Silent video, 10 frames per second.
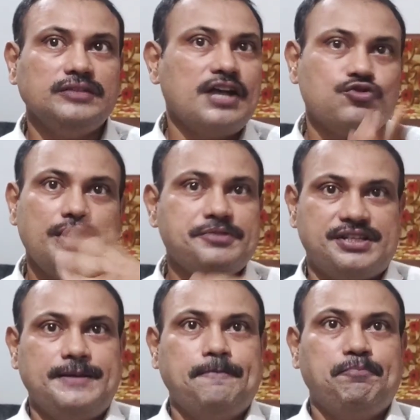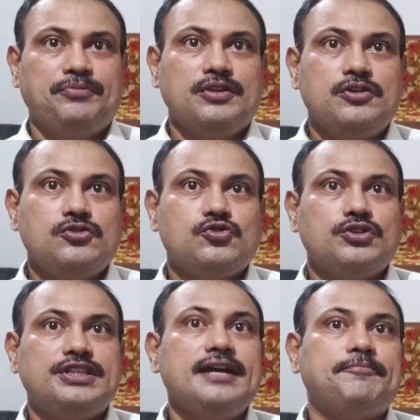as we have said.
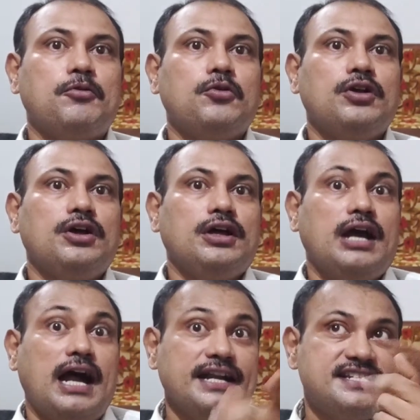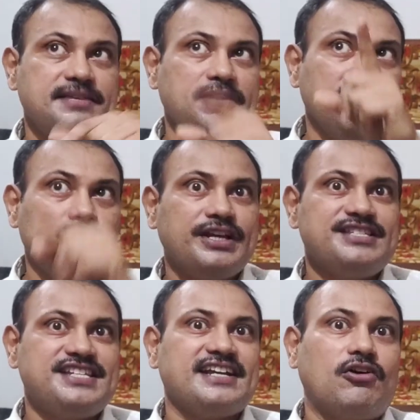So therefore, and similarly you
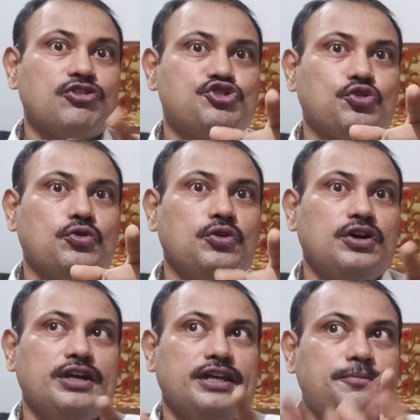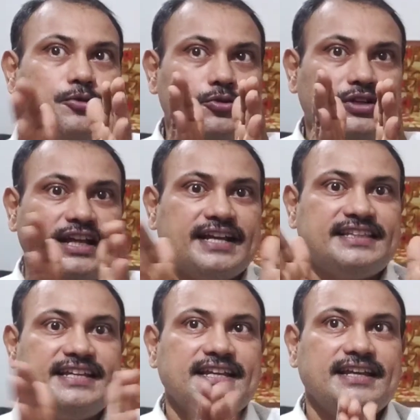can check also, if you take
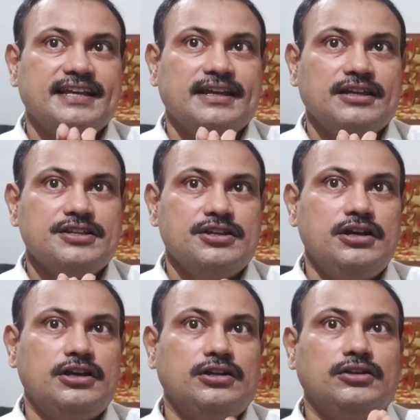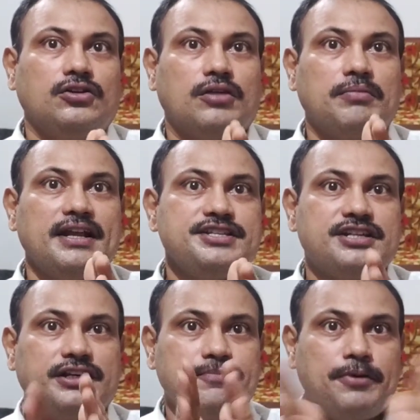the
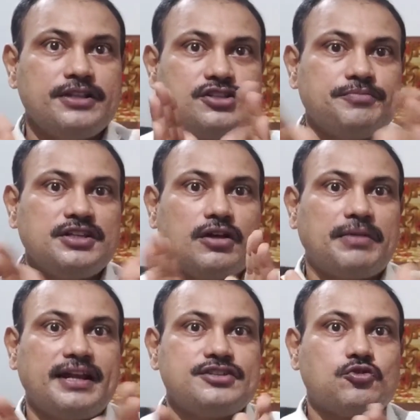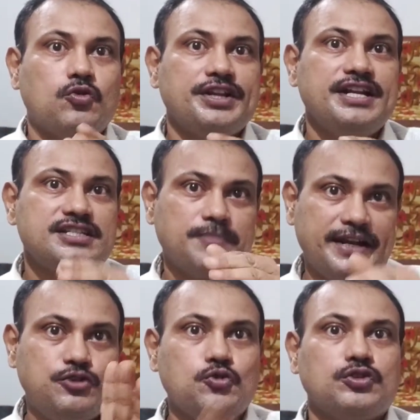normalized difference of the normalized coordinates by
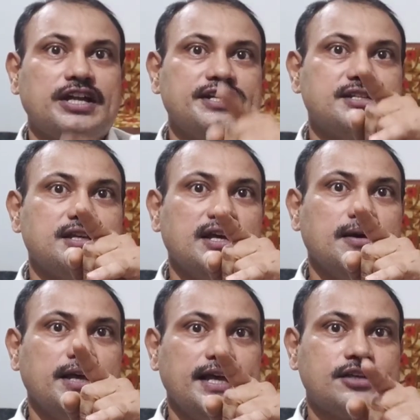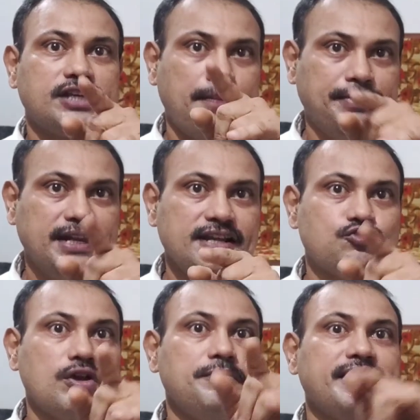2, that is a capital
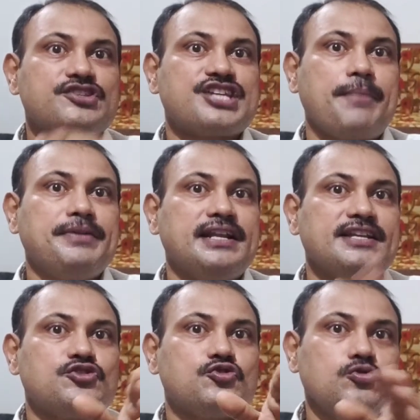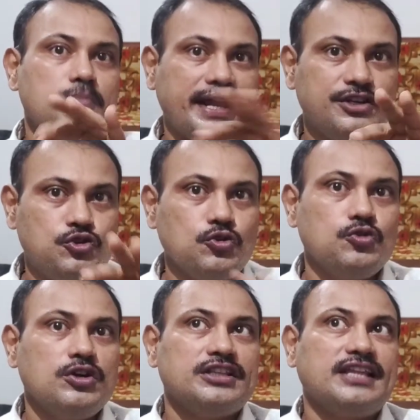X1 minus capital X2 by
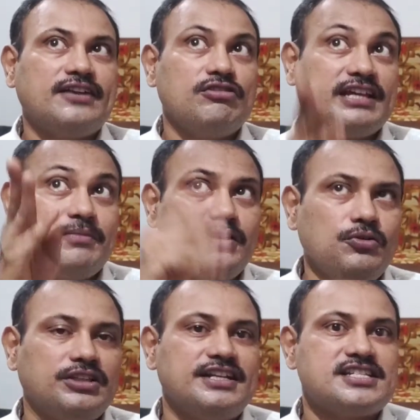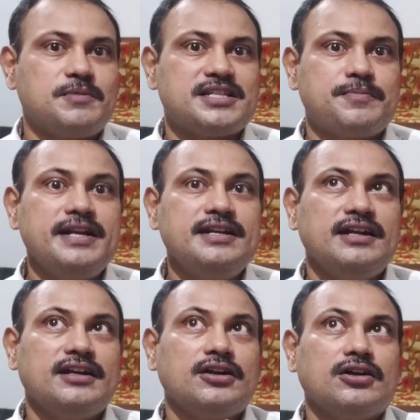2, that will give you the displacement